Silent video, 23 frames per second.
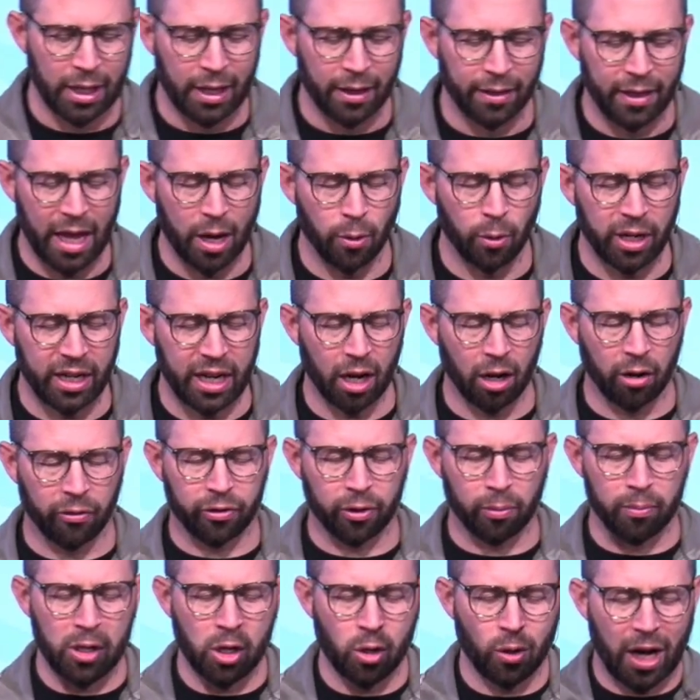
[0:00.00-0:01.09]
They would hear
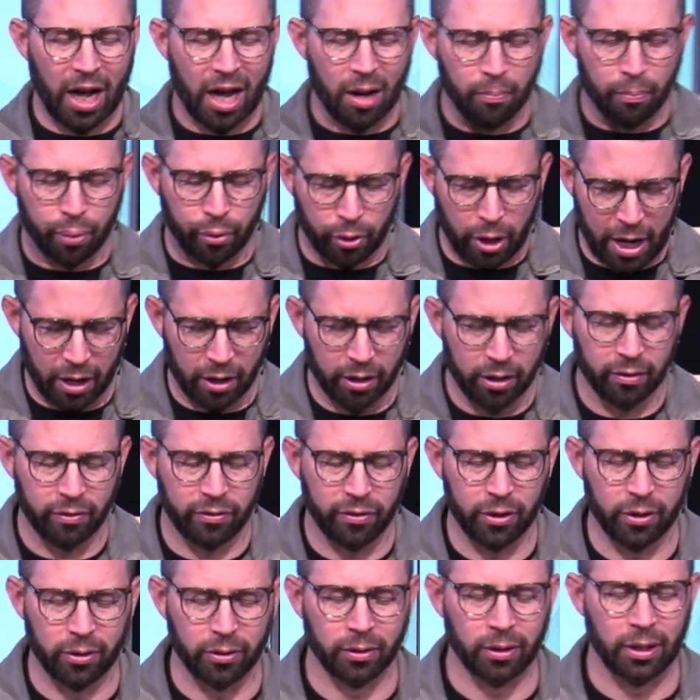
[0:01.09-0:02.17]
from you, I'm proud of
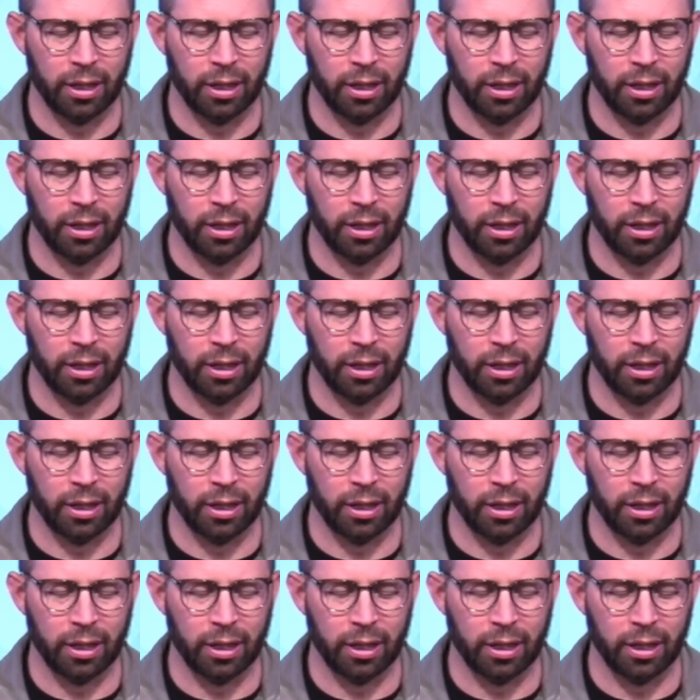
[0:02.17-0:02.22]
you.